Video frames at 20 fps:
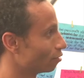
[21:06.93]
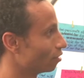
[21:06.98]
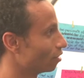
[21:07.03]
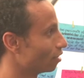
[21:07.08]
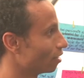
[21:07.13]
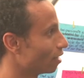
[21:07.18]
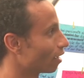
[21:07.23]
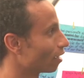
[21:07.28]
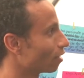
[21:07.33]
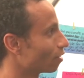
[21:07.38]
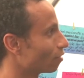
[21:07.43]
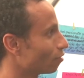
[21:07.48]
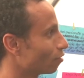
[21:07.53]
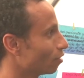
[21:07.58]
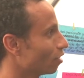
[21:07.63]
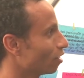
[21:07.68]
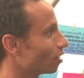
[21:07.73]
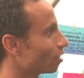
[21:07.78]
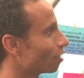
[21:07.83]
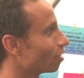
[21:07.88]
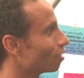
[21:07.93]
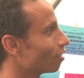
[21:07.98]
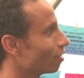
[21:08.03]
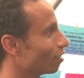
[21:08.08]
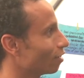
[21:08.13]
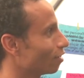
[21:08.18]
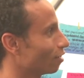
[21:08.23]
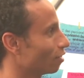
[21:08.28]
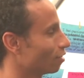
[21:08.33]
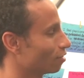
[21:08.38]
you in a negative way. Yeah.
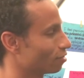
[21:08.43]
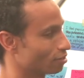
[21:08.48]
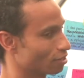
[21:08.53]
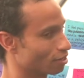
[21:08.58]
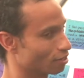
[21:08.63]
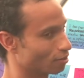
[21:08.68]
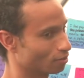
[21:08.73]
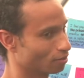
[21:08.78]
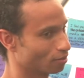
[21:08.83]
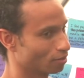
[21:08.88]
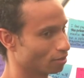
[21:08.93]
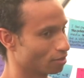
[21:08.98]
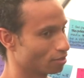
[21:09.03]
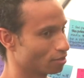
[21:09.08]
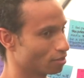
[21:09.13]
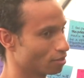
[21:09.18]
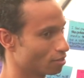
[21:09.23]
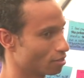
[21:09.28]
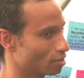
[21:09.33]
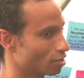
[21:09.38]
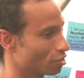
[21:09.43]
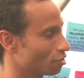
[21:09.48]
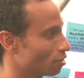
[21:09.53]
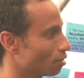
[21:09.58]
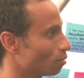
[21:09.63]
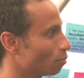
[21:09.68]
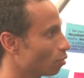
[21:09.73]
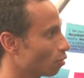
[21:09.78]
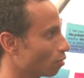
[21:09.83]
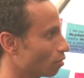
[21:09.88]
So it's such an
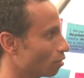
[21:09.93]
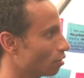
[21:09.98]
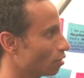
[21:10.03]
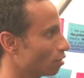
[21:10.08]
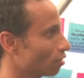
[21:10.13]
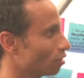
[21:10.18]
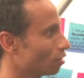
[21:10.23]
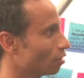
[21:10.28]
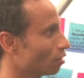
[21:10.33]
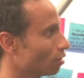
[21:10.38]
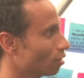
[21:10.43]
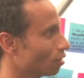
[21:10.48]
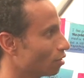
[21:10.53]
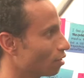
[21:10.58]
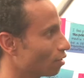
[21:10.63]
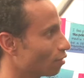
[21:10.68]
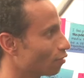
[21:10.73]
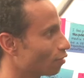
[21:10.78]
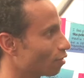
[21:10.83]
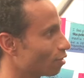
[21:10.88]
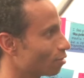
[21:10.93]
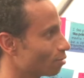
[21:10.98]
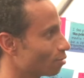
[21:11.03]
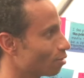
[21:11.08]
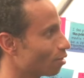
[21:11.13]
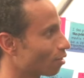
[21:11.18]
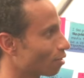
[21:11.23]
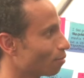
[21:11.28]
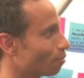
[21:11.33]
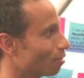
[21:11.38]
important thing for us
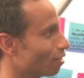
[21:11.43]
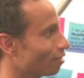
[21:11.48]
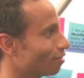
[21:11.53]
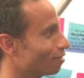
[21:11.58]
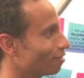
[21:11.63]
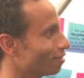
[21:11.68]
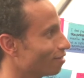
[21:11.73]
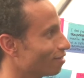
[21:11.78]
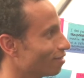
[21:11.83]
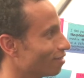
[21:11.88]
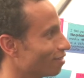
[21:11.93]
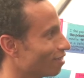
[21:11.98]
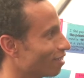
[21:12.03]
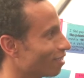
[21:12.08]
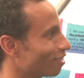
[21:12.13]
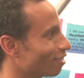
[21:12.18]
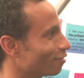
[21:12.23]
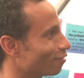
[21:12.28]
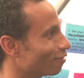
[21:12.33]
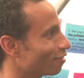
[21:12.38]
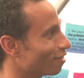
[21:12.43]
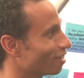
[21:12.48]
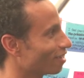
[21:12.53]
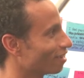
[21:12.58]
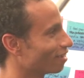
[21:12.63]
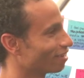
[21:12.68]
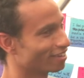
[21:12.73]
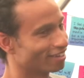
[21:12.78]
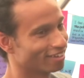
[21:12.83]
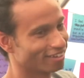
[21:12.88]
to talk about. Yeah. Thank you for that.
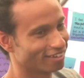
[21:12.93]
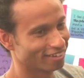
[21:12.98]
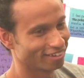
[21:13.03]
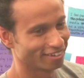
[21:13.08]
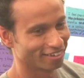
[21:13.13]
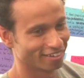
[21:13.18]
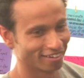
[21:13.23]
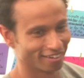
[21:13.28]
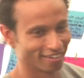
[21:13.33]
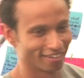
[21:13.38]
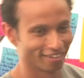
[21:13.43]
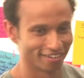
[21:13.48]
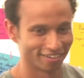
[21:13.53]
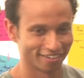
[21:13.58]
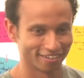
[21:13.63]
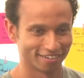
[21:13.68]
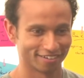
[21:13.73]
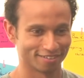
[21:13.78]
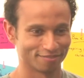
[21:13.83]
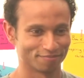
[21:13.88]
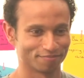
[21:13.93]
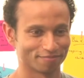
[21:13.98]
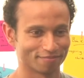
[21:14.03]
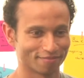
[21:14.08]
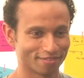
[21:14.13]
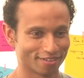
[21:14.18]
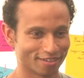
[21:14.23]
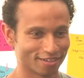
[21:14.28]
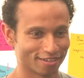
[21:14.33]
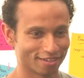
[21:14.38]
Thanks.
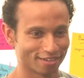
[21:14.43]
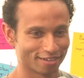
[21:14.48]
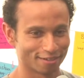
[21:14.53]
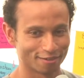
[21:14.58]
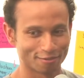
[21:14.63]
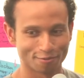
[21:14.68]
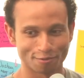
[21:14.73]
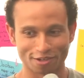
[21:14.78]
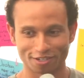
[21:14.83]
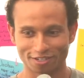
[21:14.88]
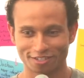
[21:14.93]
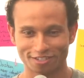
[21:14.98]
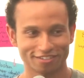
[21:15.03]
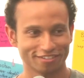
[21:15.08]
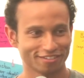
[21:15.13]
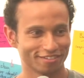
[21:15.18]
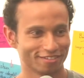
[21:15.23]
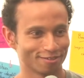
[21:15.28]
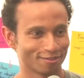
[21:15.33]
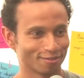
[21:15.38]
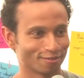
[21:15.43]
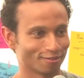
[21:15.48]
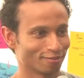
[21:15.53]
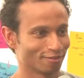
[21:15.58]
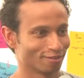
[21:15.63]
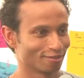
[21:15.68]
Questions or